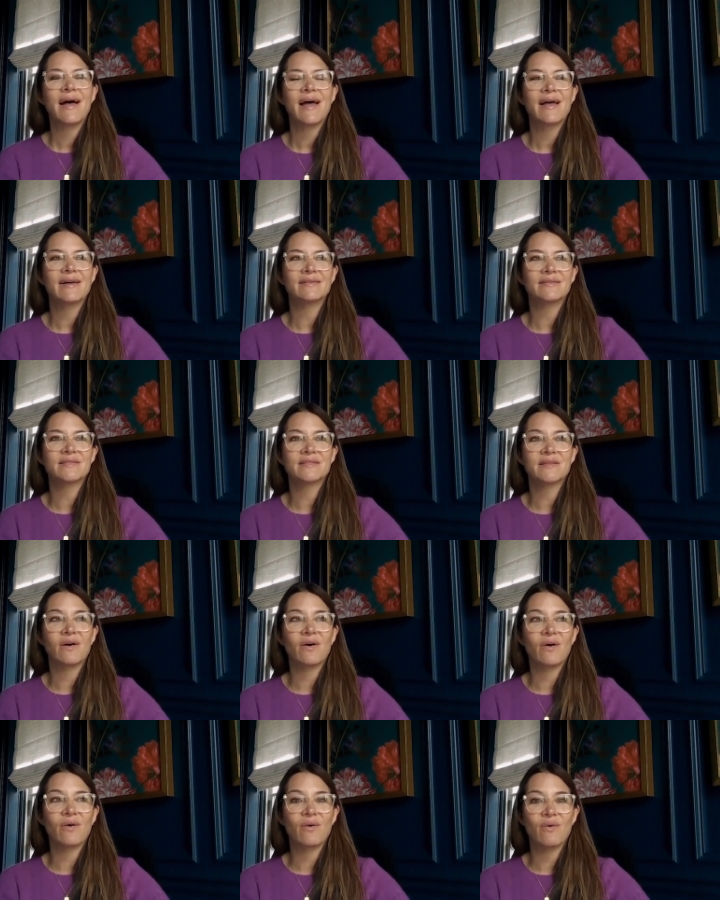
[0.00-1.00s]
And
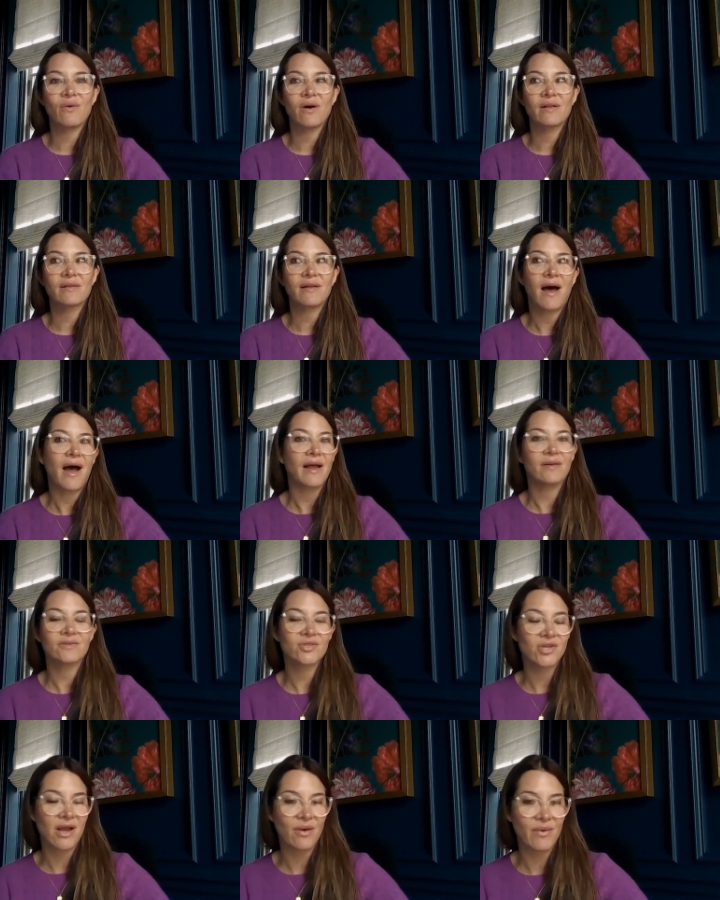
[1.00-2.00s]
so I don't
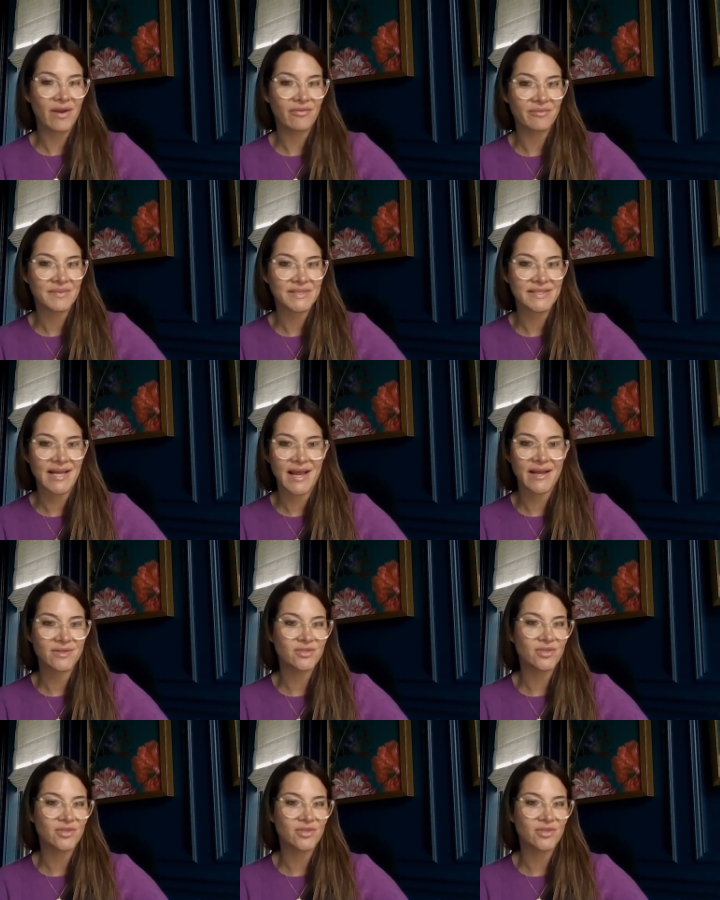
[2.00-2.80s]
shy away from a stage.